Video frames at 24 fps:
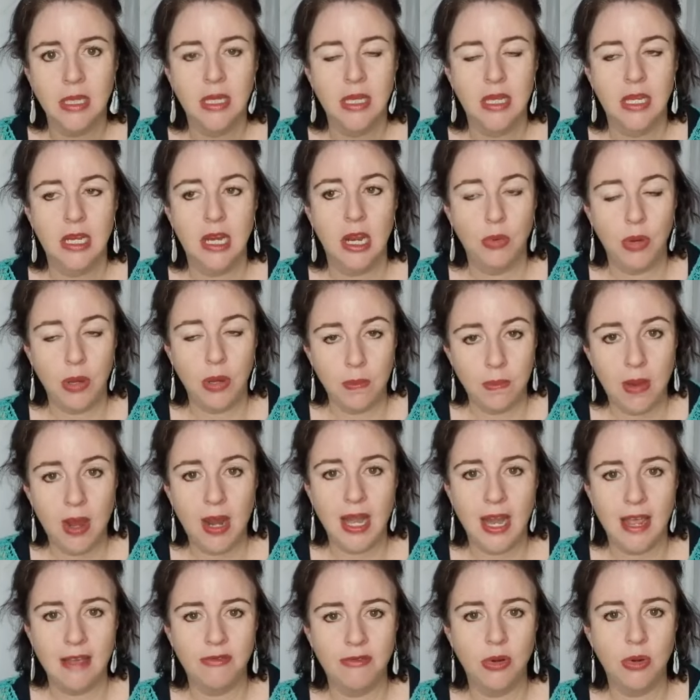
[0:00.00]
You know, we might
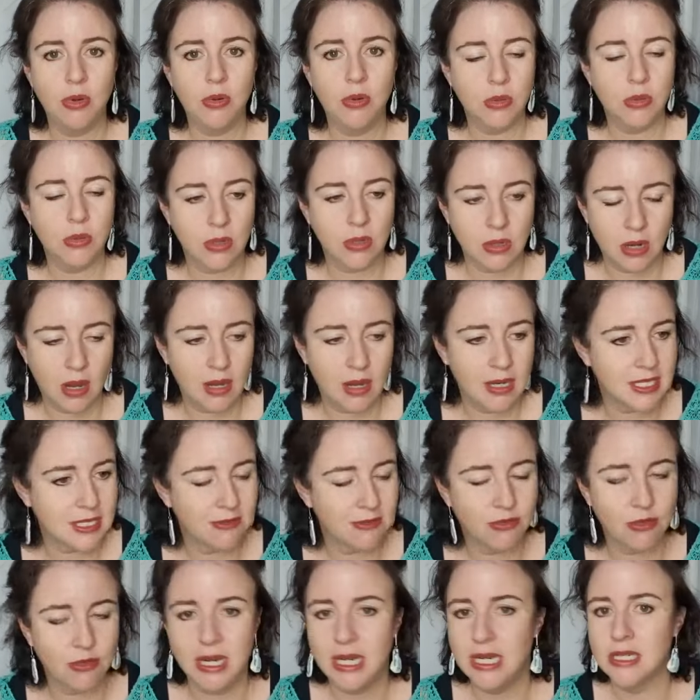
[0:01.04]
have all kinds of
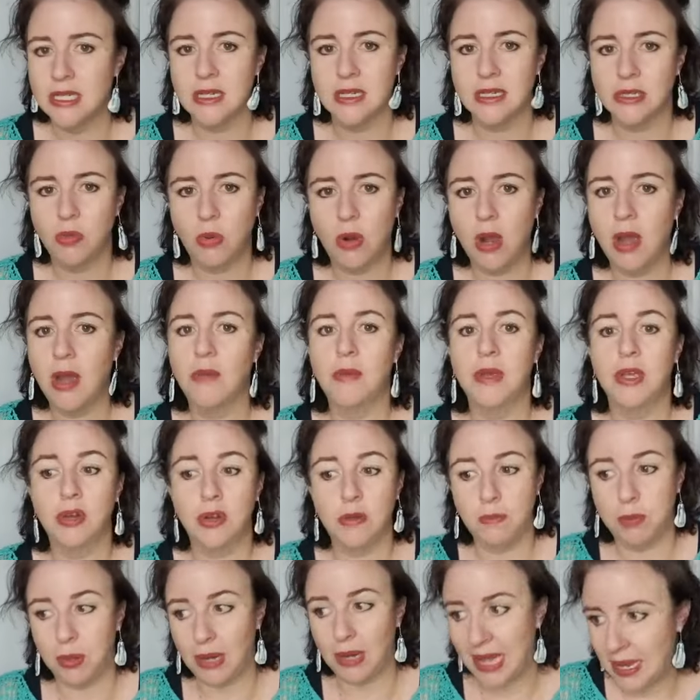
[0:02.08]
reasons why we
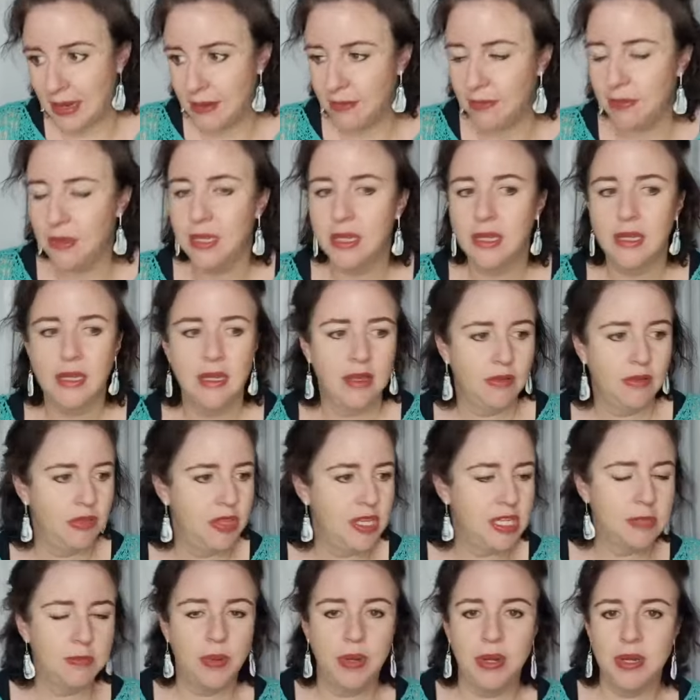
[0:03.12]
could blame
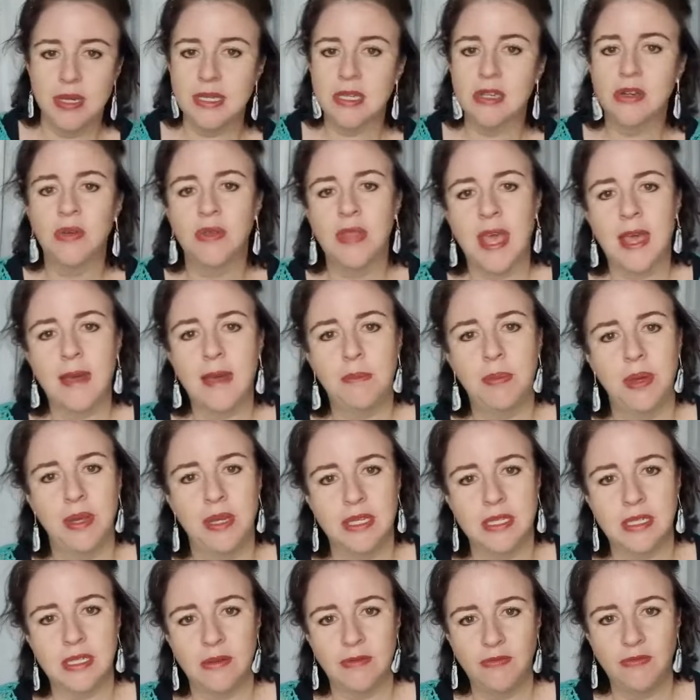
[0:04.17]
this person or that
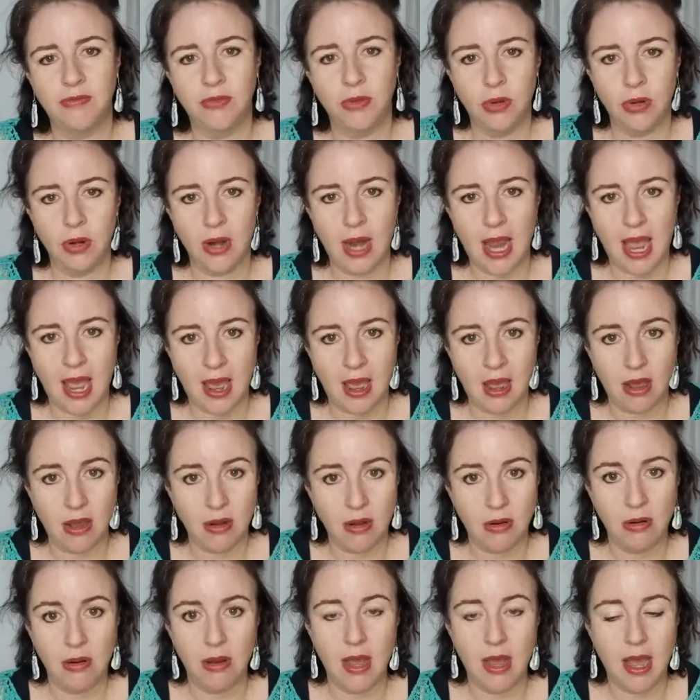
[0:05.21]
person for
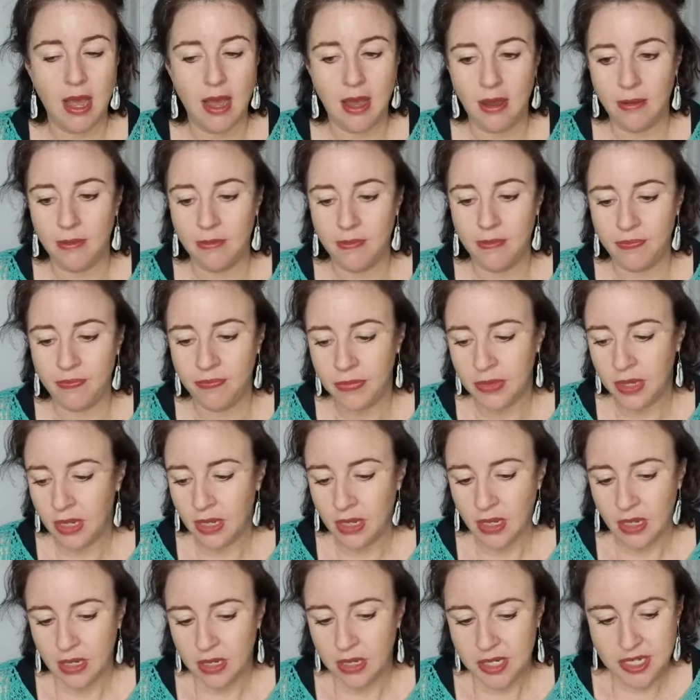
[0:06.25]
our
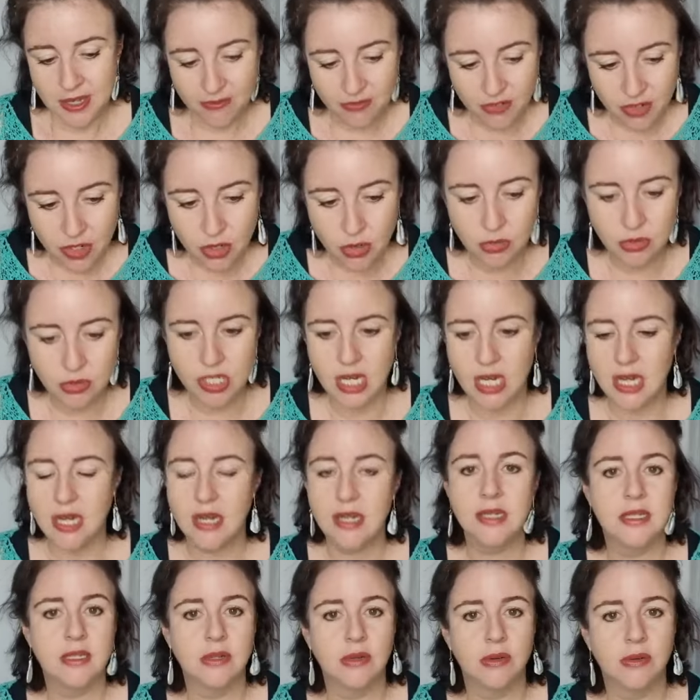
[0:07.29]

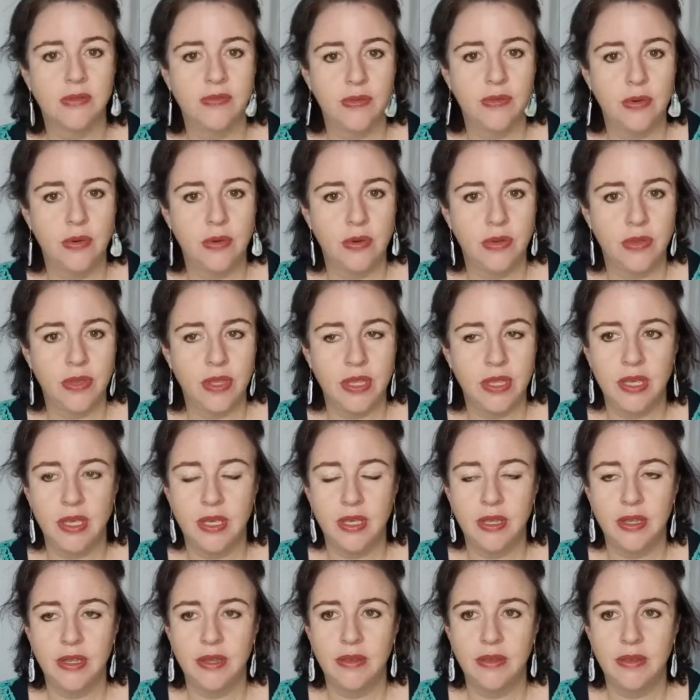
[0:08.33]
difficulties or for the